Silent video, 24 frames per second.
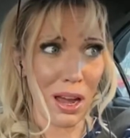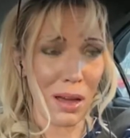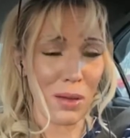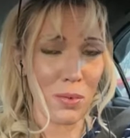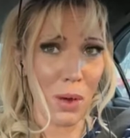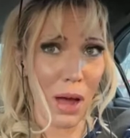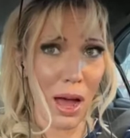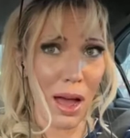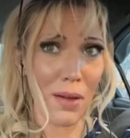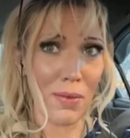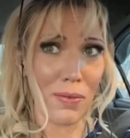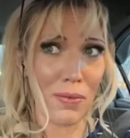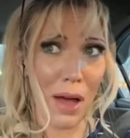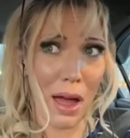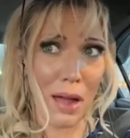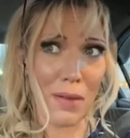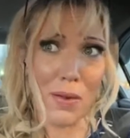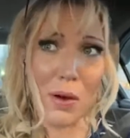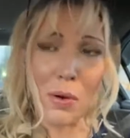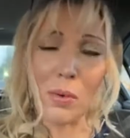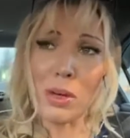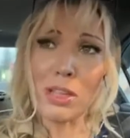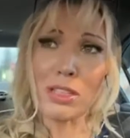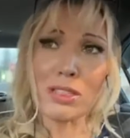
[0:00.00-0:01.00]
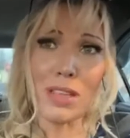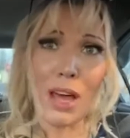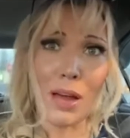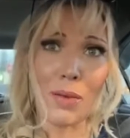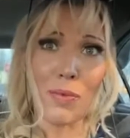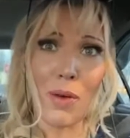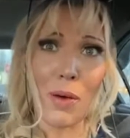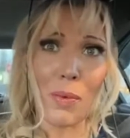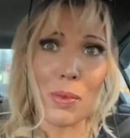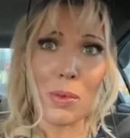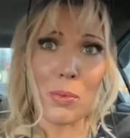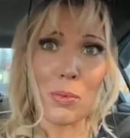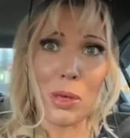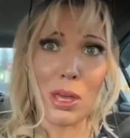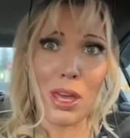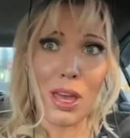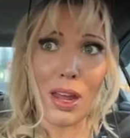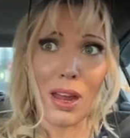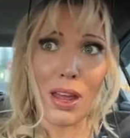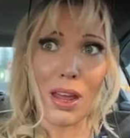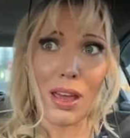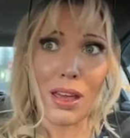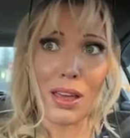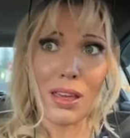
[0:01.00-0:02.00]
I mean, I've always said from the
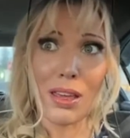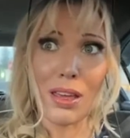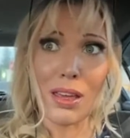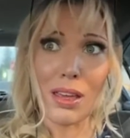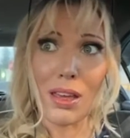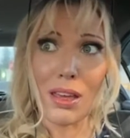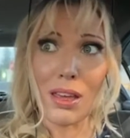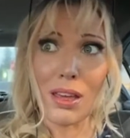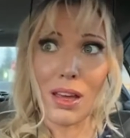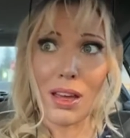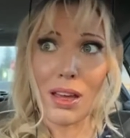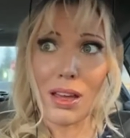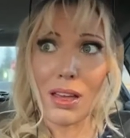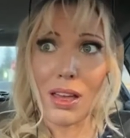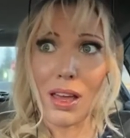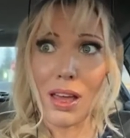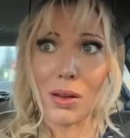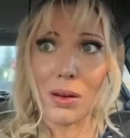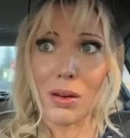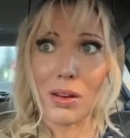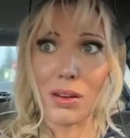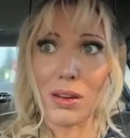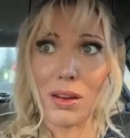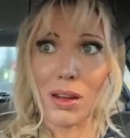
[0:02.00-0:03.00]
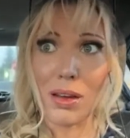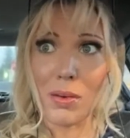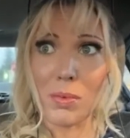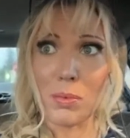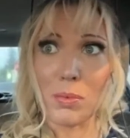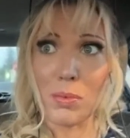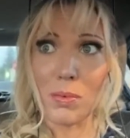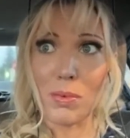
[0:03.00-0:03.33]
beginning, and